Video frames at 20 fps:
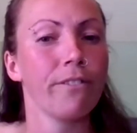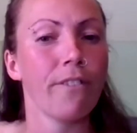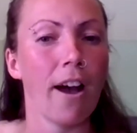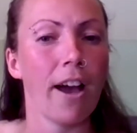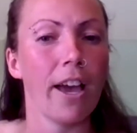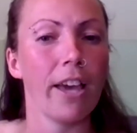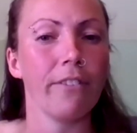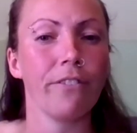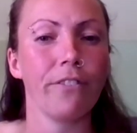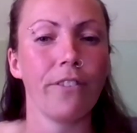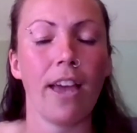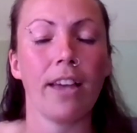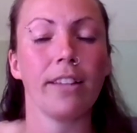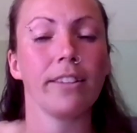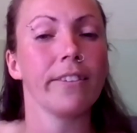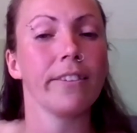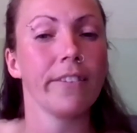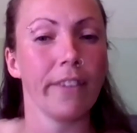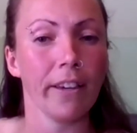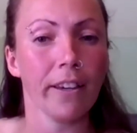five,
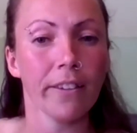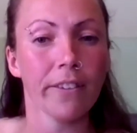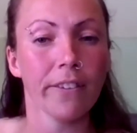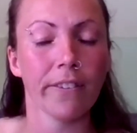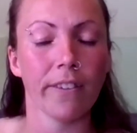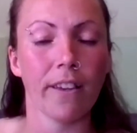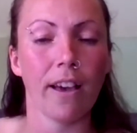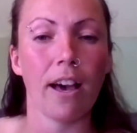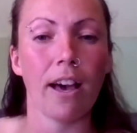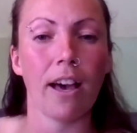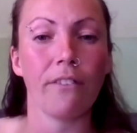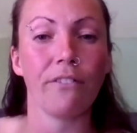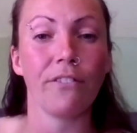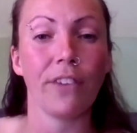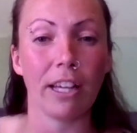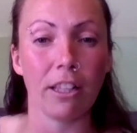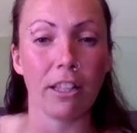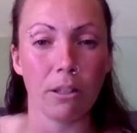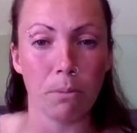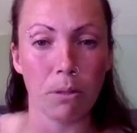and six uh,
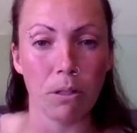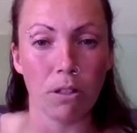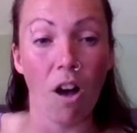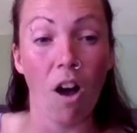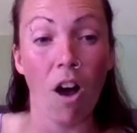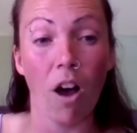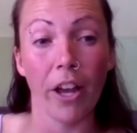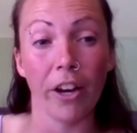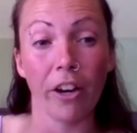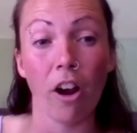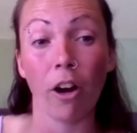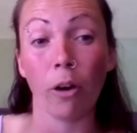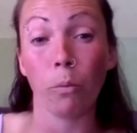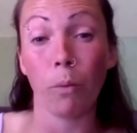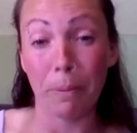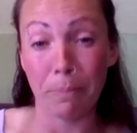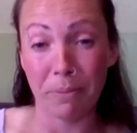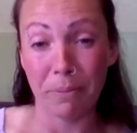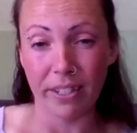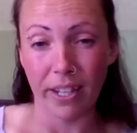available on our
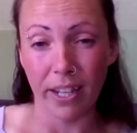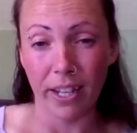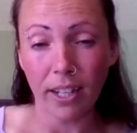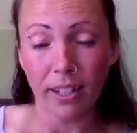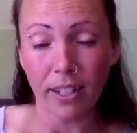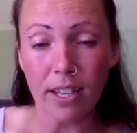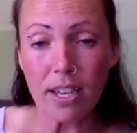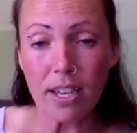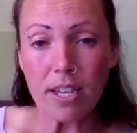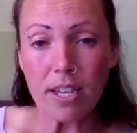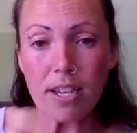website,